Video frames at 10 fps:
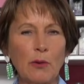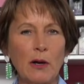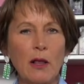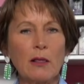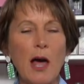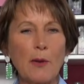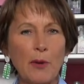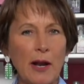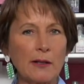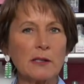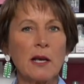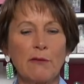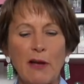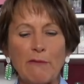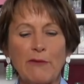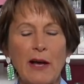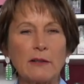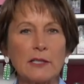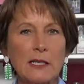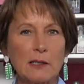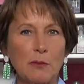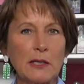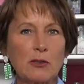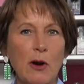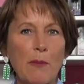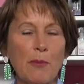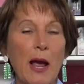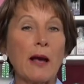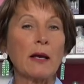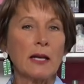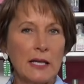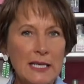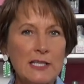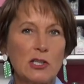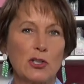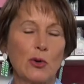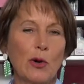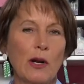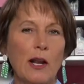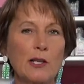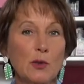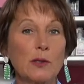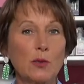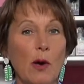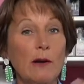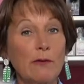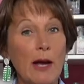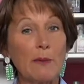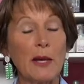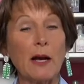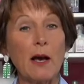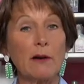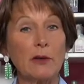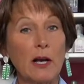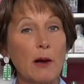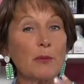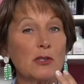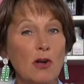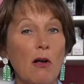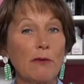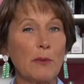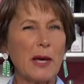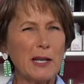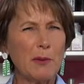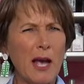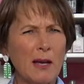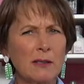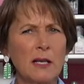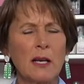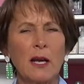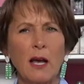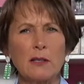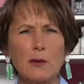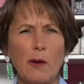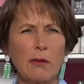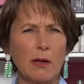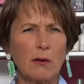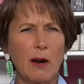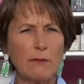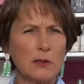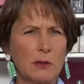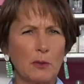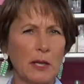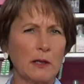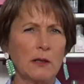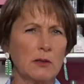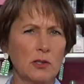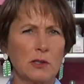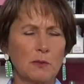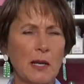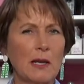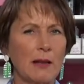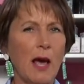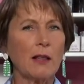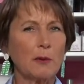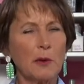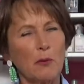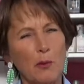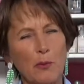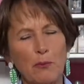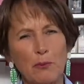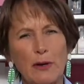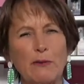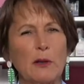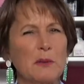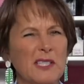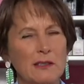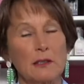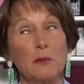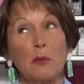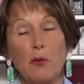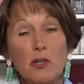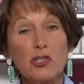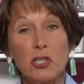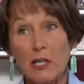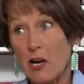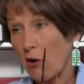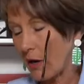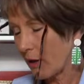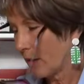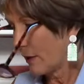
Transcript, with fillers: were a lot of brands, FabFile, Scrap ScrapRack, easy to organize was one of them that kind of encompassed all the buddy bags. And so I think Crafter's Companion is just making that a little bit more prevalent because it's a little bit more generic